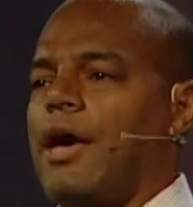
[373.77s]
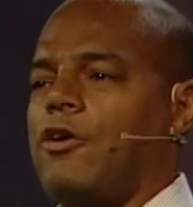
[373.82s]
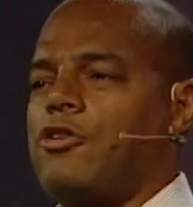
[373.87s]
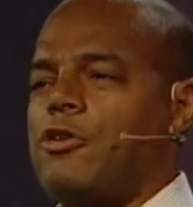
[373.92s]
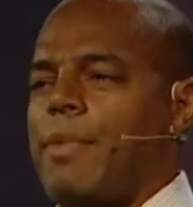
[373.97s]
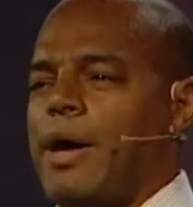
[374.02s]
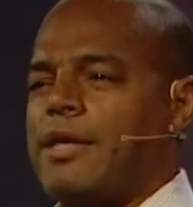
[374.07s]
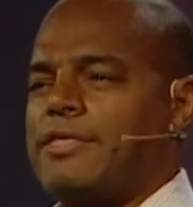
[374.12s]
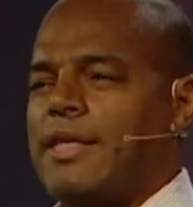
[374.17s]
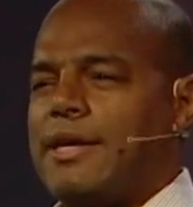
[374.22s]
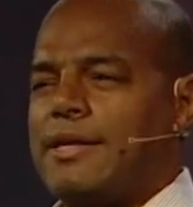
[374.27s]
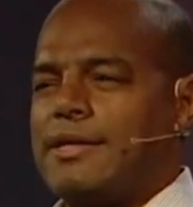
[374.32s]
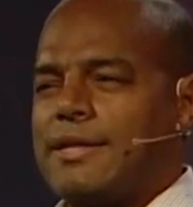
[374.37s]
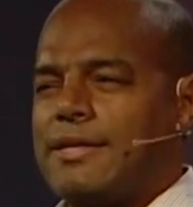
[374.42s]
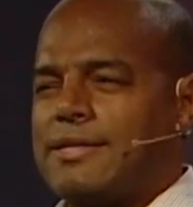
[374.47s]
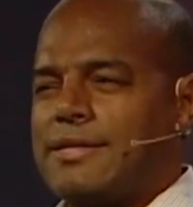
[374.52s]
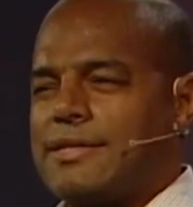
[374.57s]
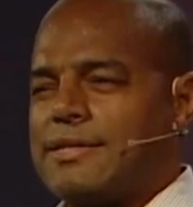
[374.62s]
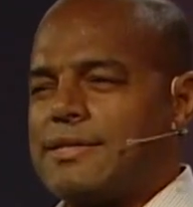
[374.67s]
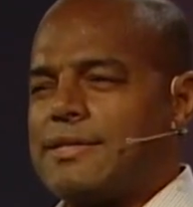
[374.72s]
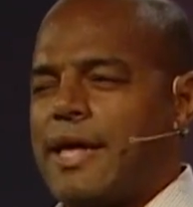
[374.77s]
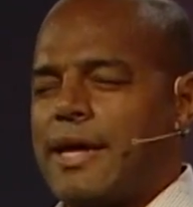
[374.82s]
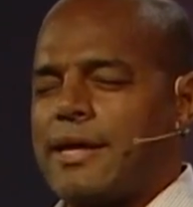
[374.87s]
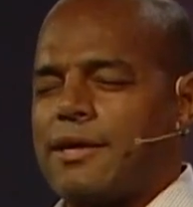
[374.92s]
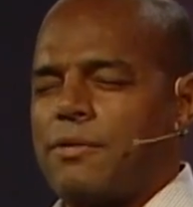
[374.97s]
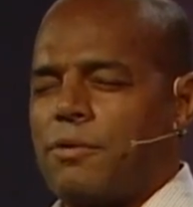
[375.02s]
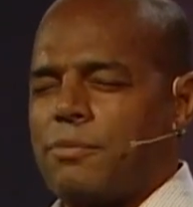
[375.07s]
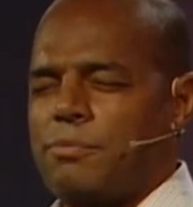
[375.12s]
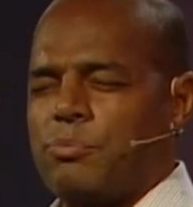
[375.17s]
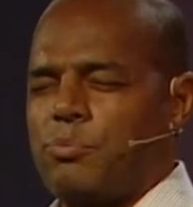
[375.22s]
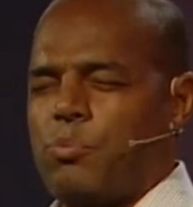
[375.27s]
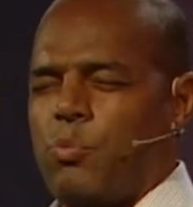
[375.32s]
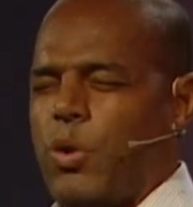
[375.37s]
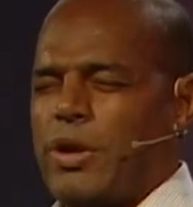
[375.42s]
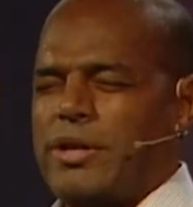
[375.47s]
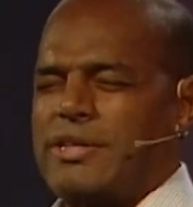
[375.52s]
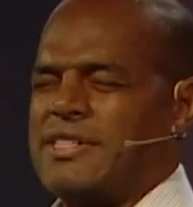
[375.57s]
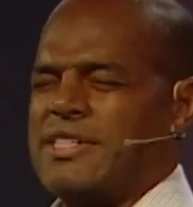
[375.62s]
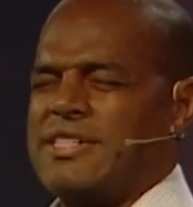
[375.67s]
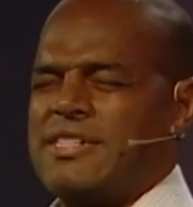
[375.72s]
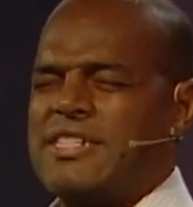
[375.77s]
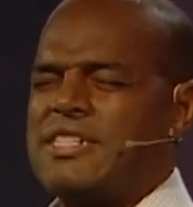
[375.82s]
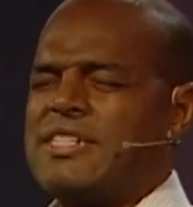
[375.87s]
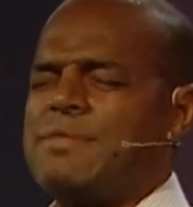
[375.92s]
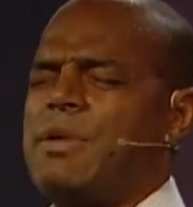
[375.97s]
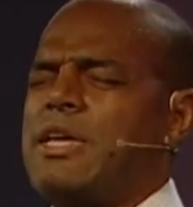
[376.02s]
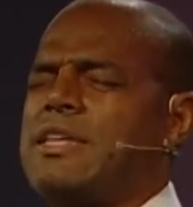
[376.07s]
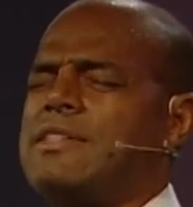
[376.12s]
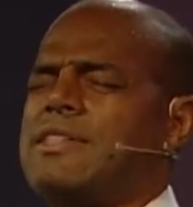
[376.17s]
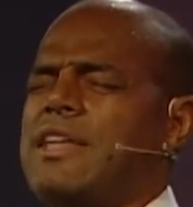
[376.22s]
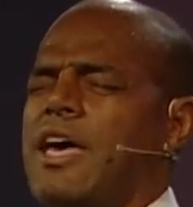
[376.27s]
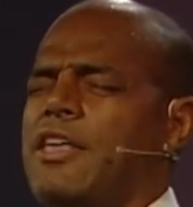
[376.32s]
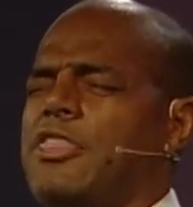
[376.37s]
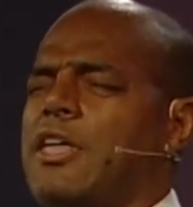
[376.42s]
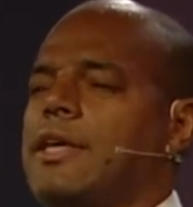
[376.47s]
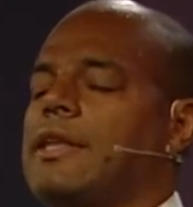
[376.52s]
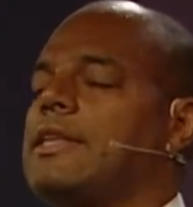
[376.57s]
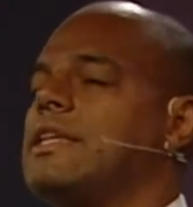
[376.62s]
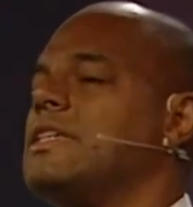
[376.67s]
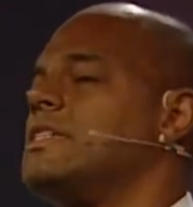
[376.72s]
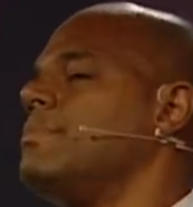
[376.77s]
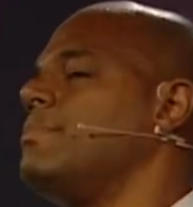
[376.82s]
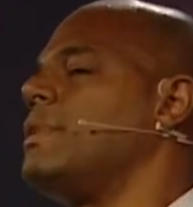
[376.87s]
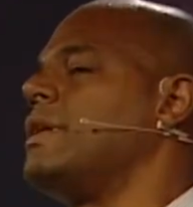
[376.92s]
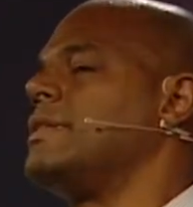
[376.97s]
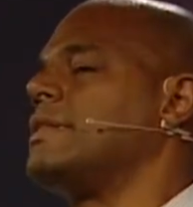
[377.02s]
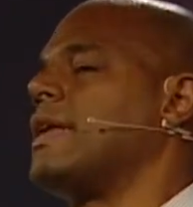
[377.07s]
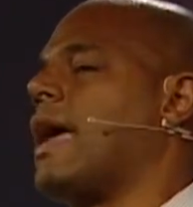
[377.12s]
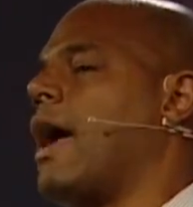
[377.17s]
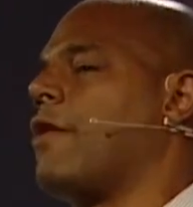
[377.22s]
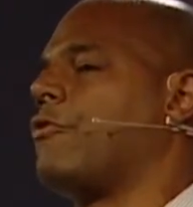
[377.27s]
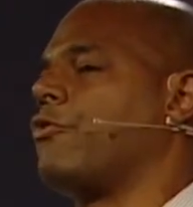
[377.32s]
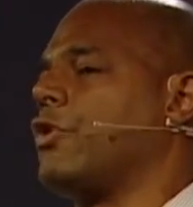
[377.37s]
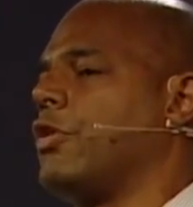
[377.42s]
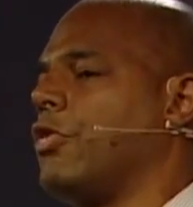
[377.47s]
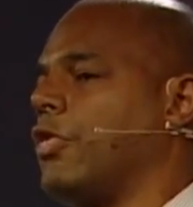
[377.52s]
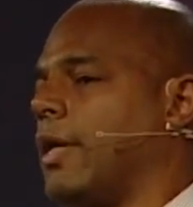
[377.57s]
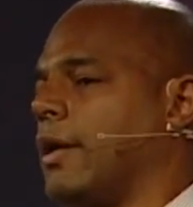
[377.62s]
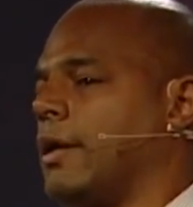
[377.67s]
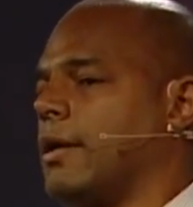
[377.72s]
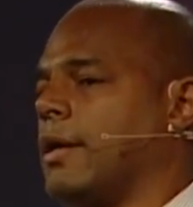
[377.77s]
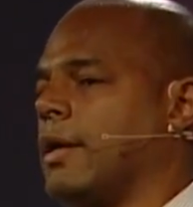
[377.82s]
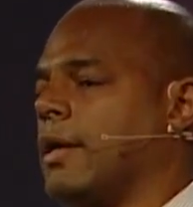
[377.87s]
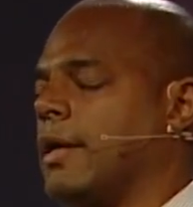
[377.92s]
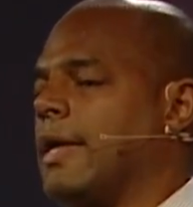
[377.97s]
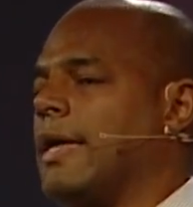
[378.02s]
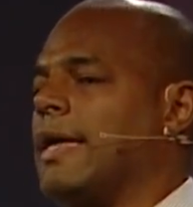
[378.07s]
Now, you might think this is like, what is this? This means nothing? This means everything.